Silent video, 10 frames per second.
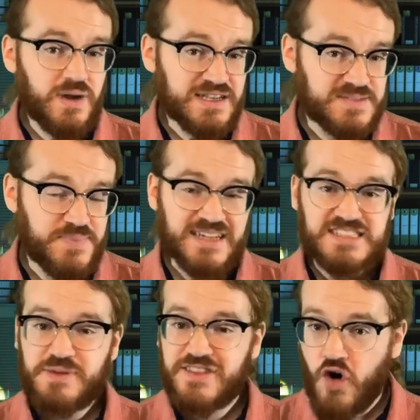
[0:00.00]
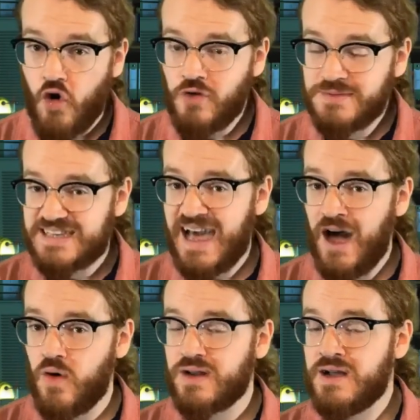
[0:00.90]
would expect to be the
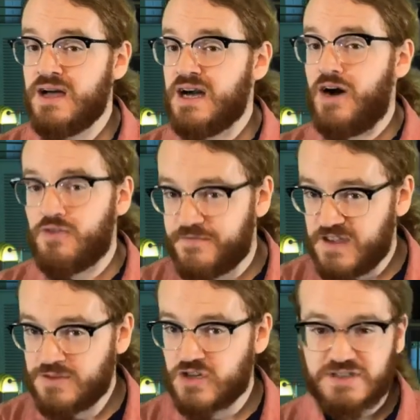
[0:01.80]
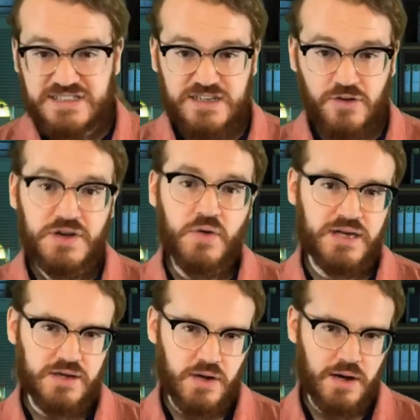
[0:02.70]
hometown of a future serial
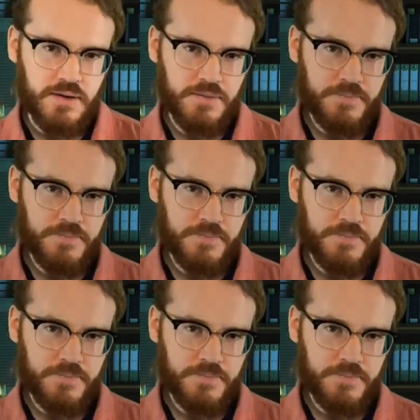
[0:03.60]
killer.